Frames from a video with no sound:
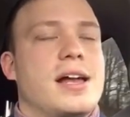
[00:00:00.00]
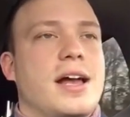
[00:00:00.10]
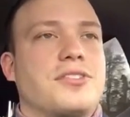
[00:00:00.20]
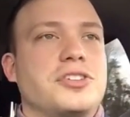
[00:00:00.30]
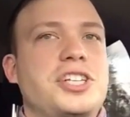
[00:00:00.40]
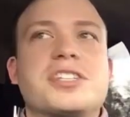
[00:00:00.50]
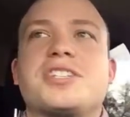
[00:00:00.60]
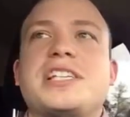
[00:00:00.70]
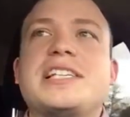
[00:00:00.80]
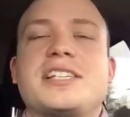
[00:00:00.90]
And so
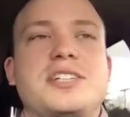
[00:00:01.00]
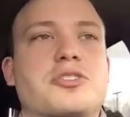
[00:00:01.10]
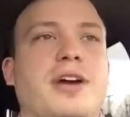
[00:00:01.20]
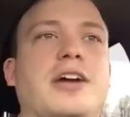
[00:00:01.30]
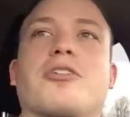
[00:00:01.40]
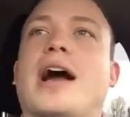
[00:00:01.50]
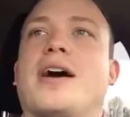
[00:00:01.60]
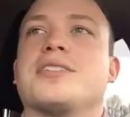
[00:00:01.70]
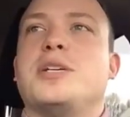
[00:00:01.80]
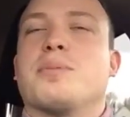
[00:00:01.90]
Jesus sees these great
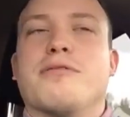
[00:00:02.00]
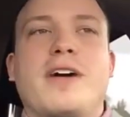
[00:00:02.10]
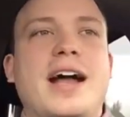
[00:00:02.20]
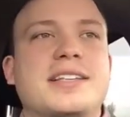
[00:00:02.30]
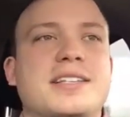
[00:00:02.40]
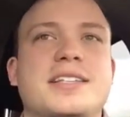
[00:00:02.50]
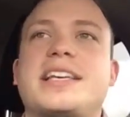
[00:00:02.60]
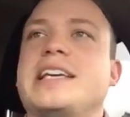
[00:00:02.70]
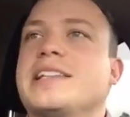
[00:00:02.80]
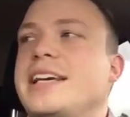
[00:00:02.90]
crowds, he provides this
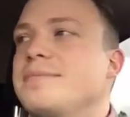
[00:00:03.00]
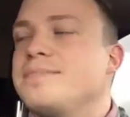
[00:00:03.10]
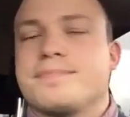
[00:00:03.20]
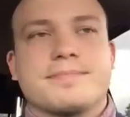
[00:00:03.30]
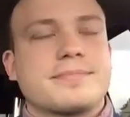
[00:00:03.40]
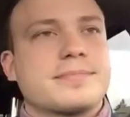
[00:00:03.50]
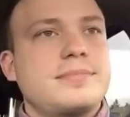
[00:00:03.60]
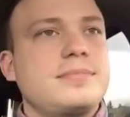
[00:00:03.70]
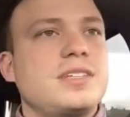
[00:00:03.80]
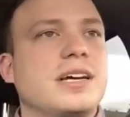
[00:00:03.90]
healing,
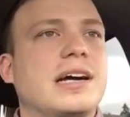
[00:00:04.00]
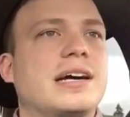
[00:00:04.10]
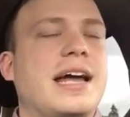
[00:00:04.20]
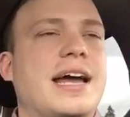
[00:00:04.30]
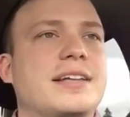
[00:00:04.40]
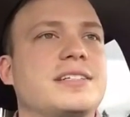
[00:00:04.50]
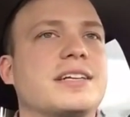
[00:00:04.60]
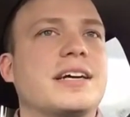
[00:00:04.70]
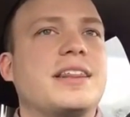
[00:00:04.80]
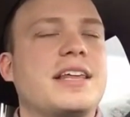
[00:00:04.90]
and
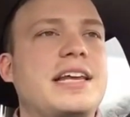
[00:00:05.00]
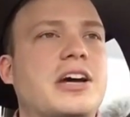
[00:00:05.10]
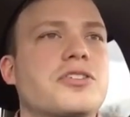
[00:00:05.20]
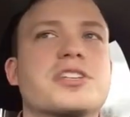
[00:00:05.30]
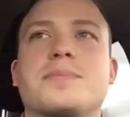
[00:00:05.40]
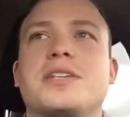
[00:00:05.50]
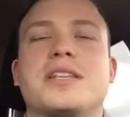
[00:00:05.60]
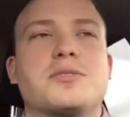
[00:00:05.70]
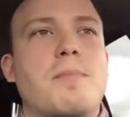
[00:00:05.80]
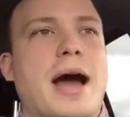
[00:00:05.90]
then he goes up to
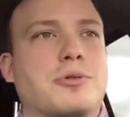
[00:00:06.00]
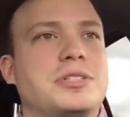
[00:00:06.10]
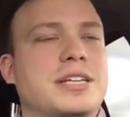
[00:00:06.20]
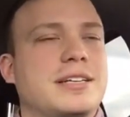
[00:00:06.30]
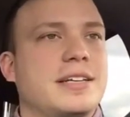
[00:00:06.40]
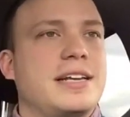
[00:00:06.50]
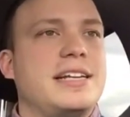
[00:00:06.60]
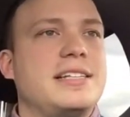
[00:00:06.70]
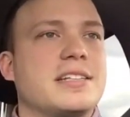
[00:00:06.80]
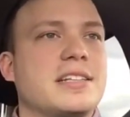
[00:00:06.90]
this mountain
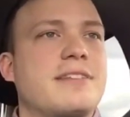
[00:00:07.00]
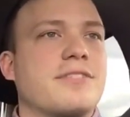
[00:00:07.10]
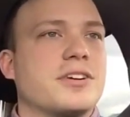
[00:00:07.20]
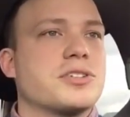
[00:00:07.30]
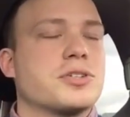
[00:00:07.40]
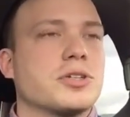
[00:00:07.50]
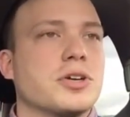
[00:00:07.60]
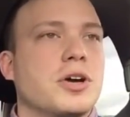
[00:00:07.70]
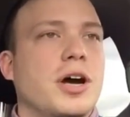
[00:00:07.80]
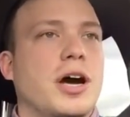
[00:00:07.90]
and he delivers
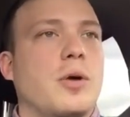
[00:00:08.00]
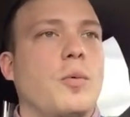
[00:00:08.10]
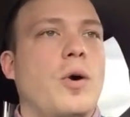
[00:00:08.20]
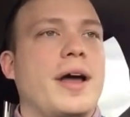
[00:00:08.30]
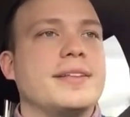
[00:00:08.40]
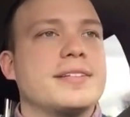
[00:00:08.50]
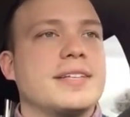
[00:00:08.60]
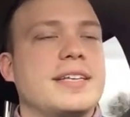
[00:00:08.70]
what